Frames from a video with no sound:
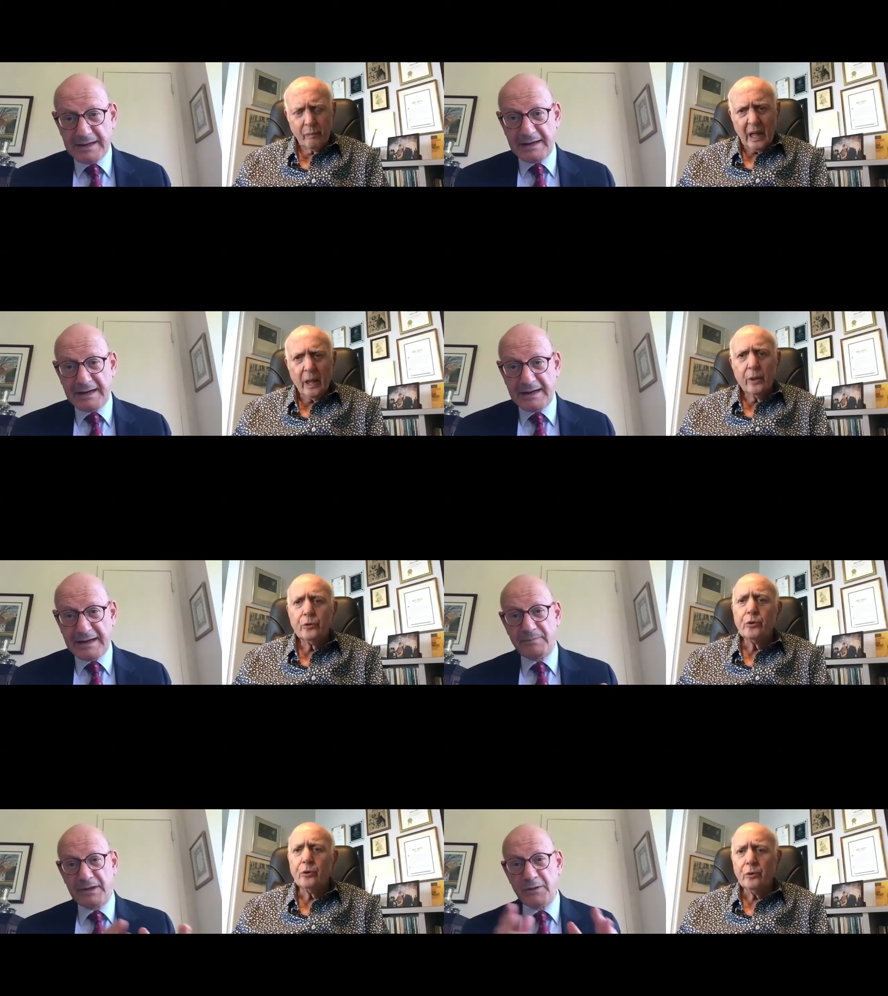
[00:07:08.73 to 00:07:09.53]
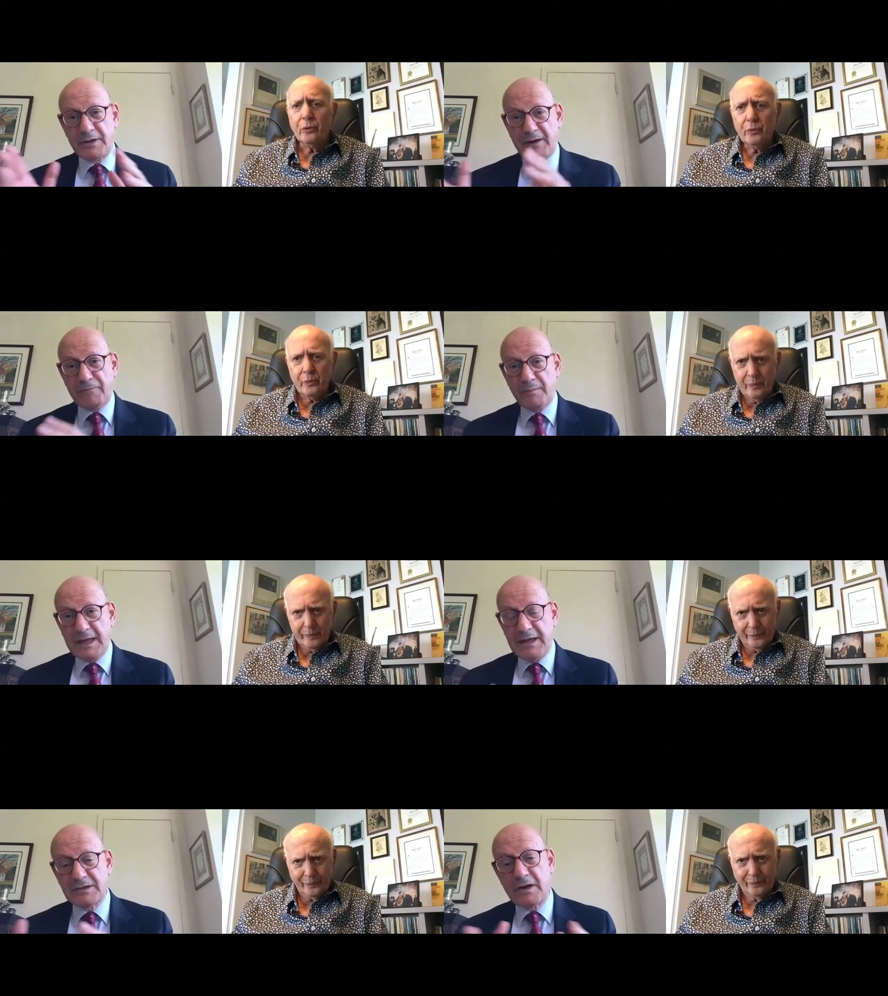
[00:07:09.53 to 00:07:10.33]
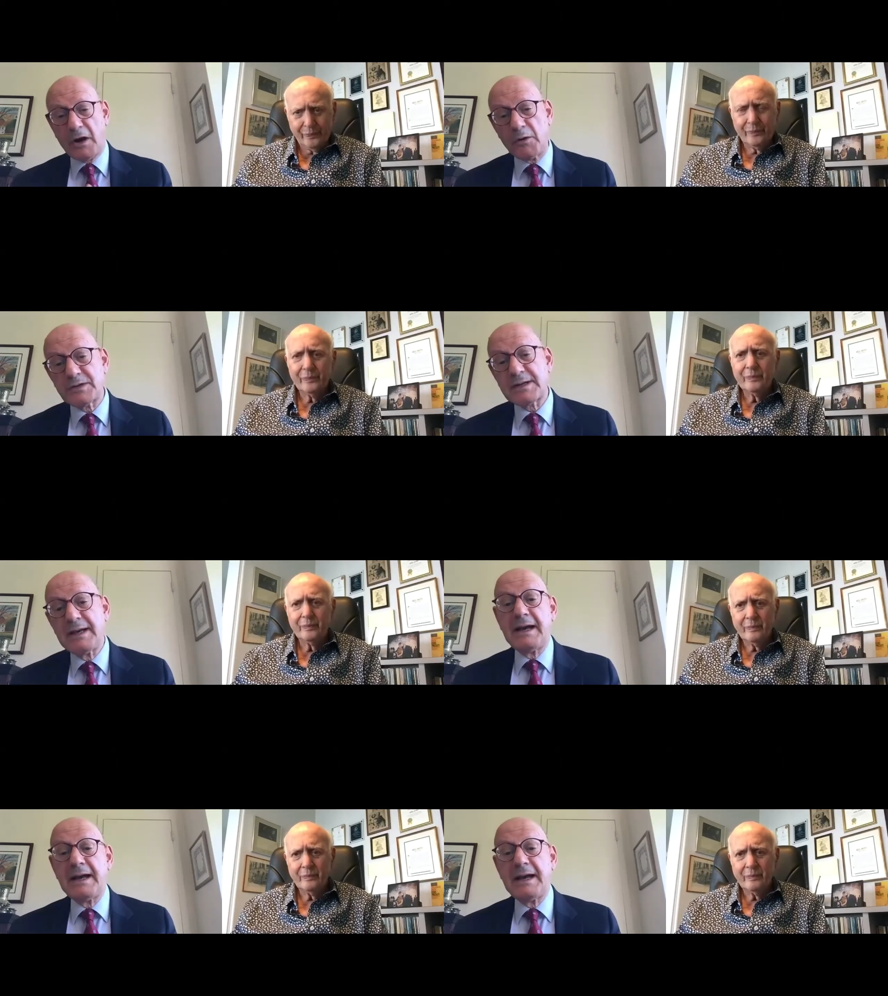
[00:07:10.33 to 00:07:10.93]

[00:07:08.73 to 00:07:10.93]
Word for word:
Speaker 1: Um, True. You come from the East Coast.